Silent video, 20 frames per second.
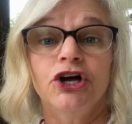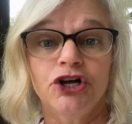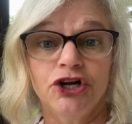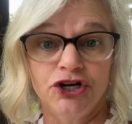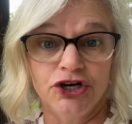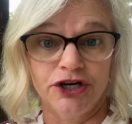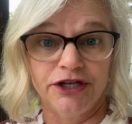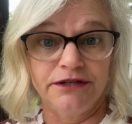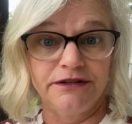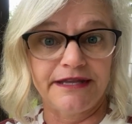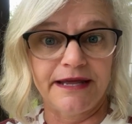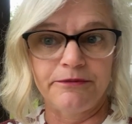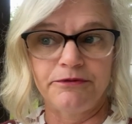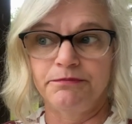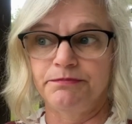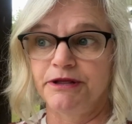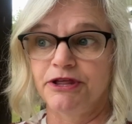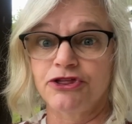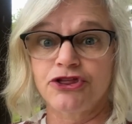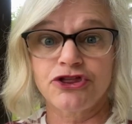good. They
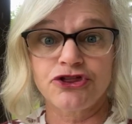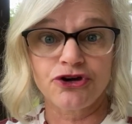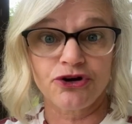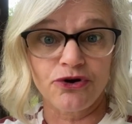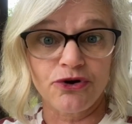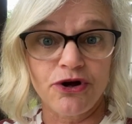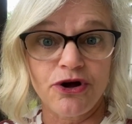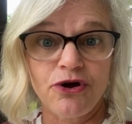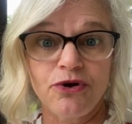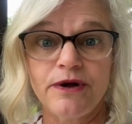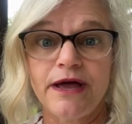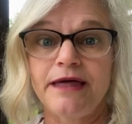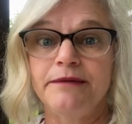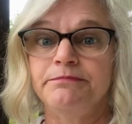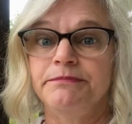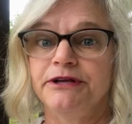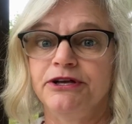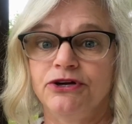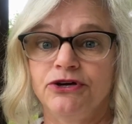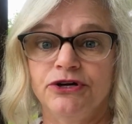would be thorough and
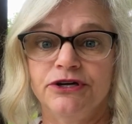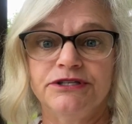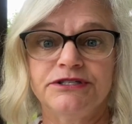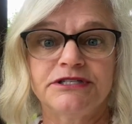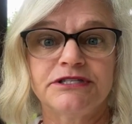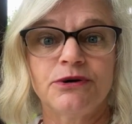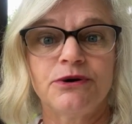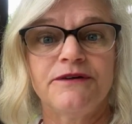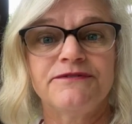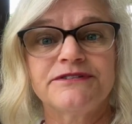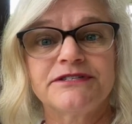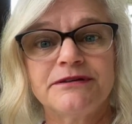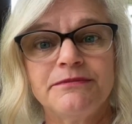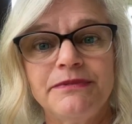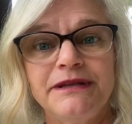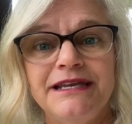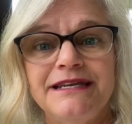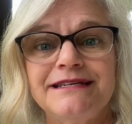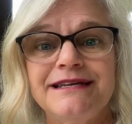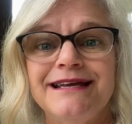be good. So if
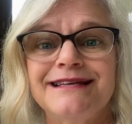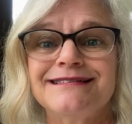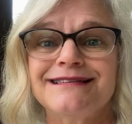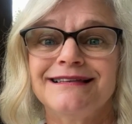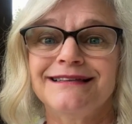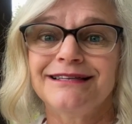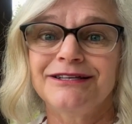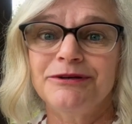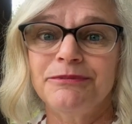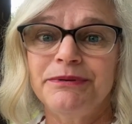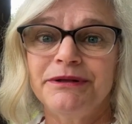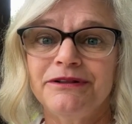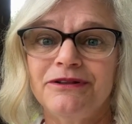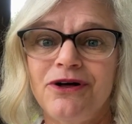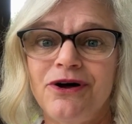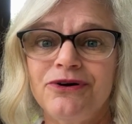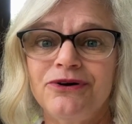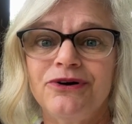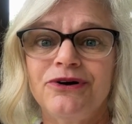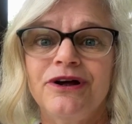somebody takes a little bit
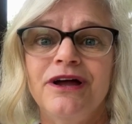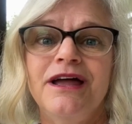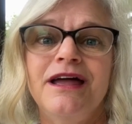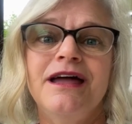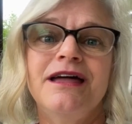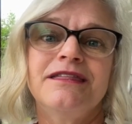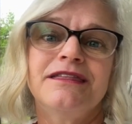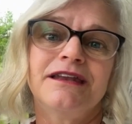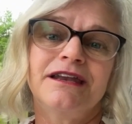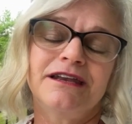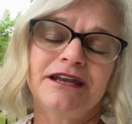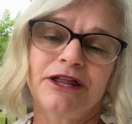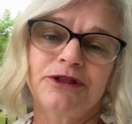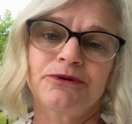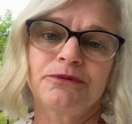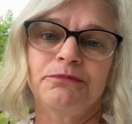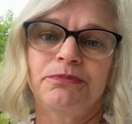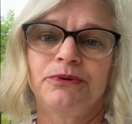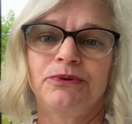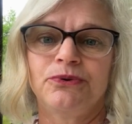longer than another
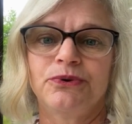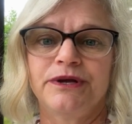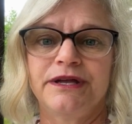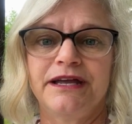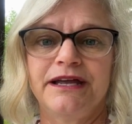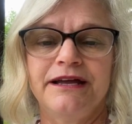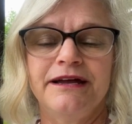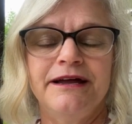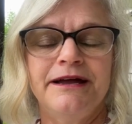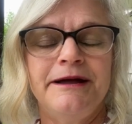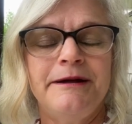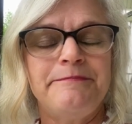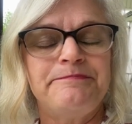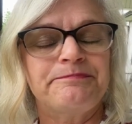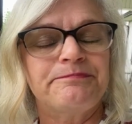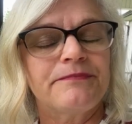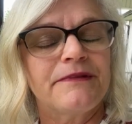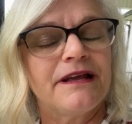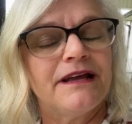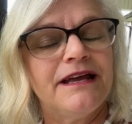employee,
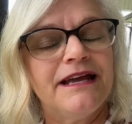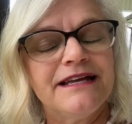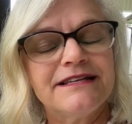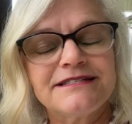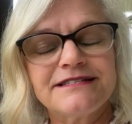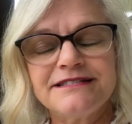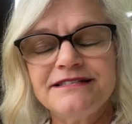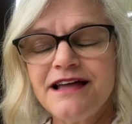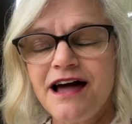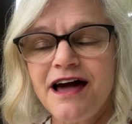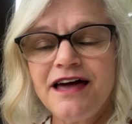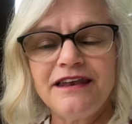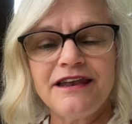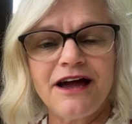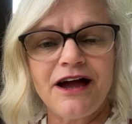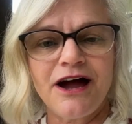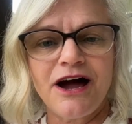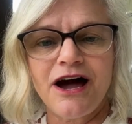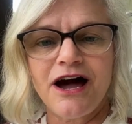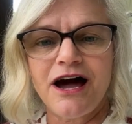it's not
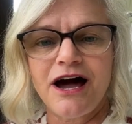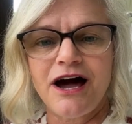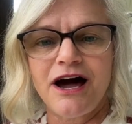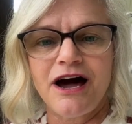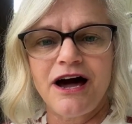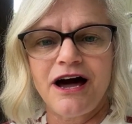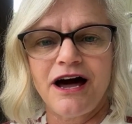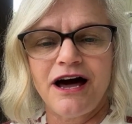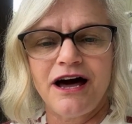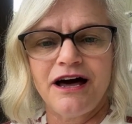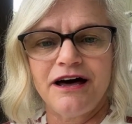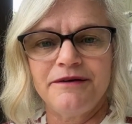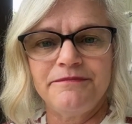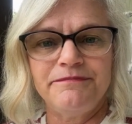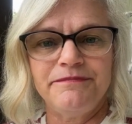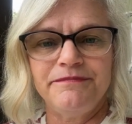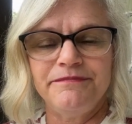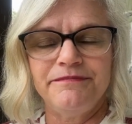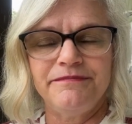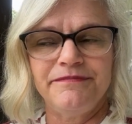a
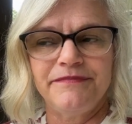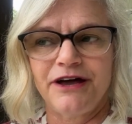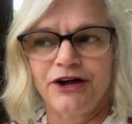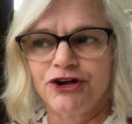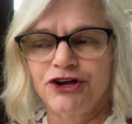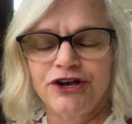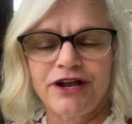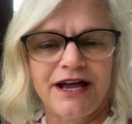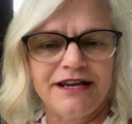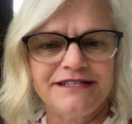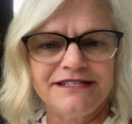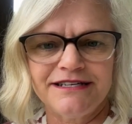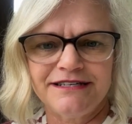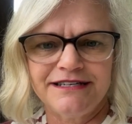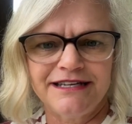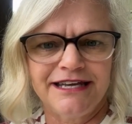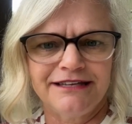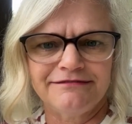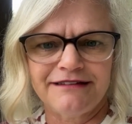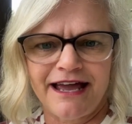good idea
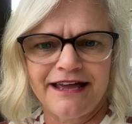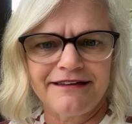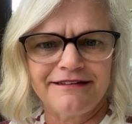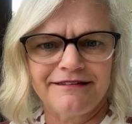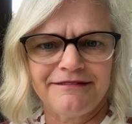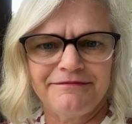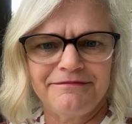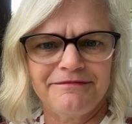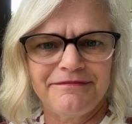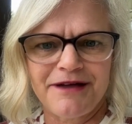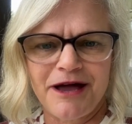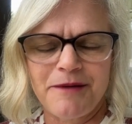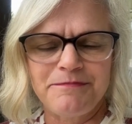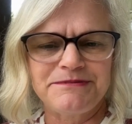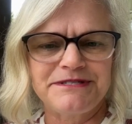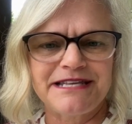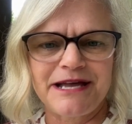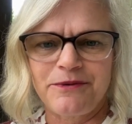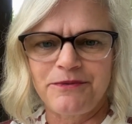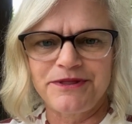to get
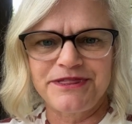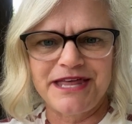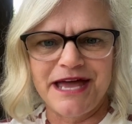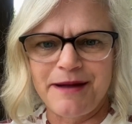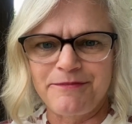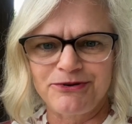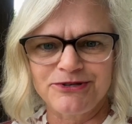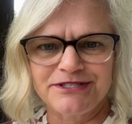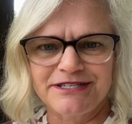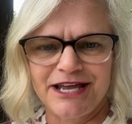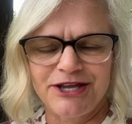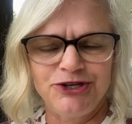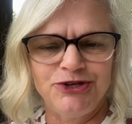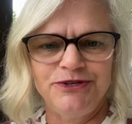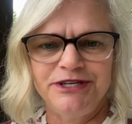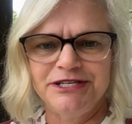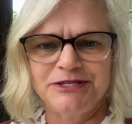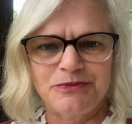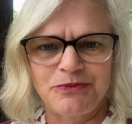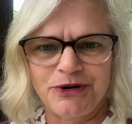upset with them or say, you
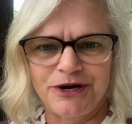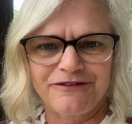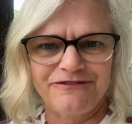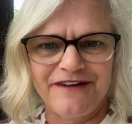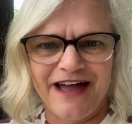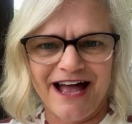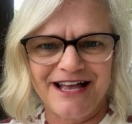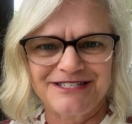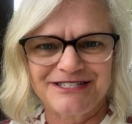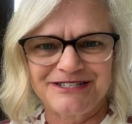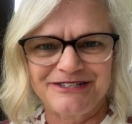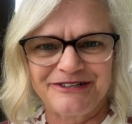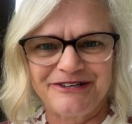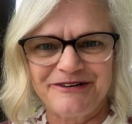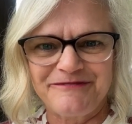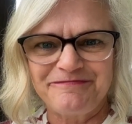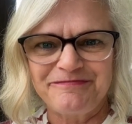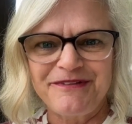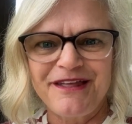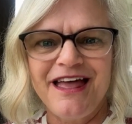need to work faster.
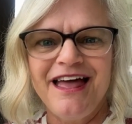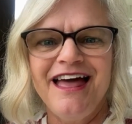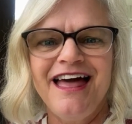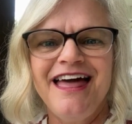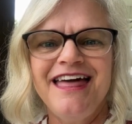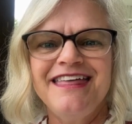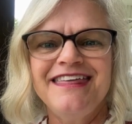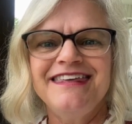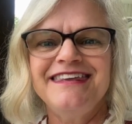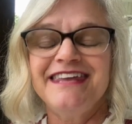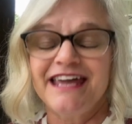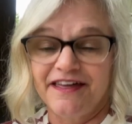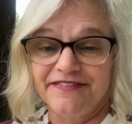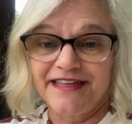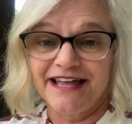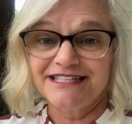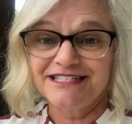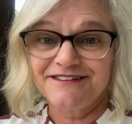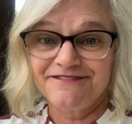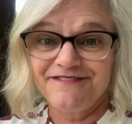Yeah,
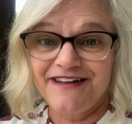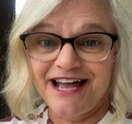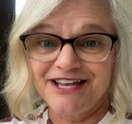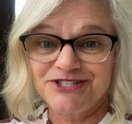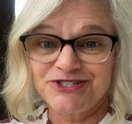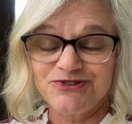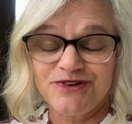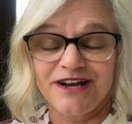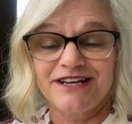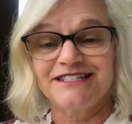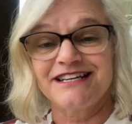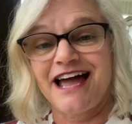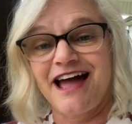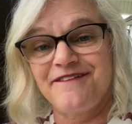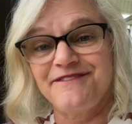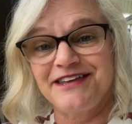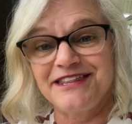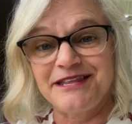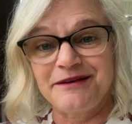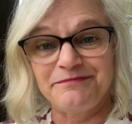that's a fast track to
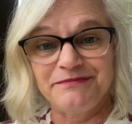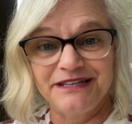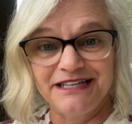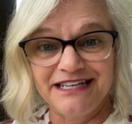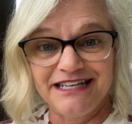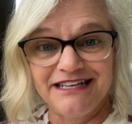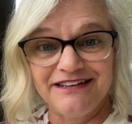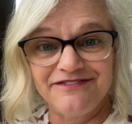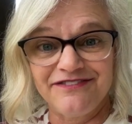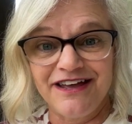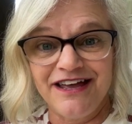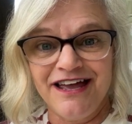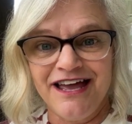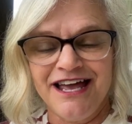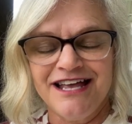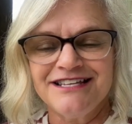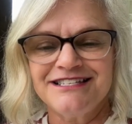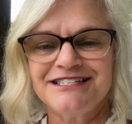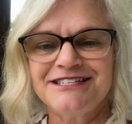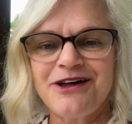having them leave.
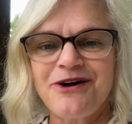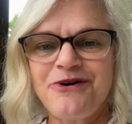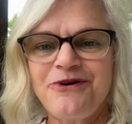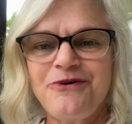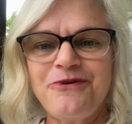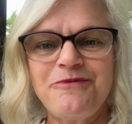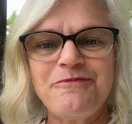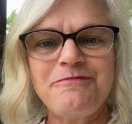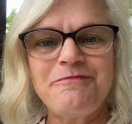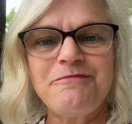So